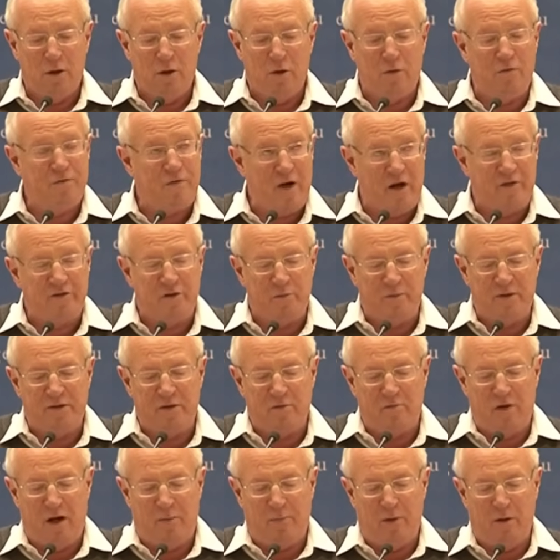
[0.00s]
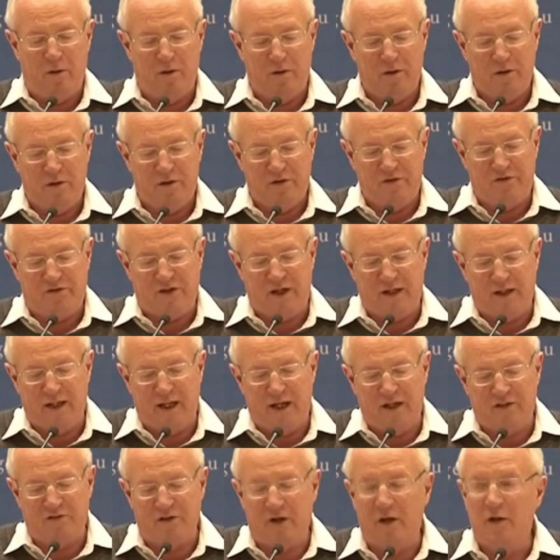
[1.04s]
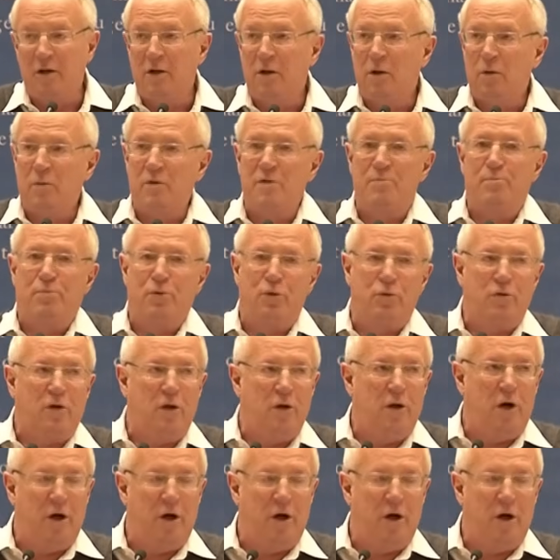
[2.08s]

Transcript: who found him in the rubble, said later with brutal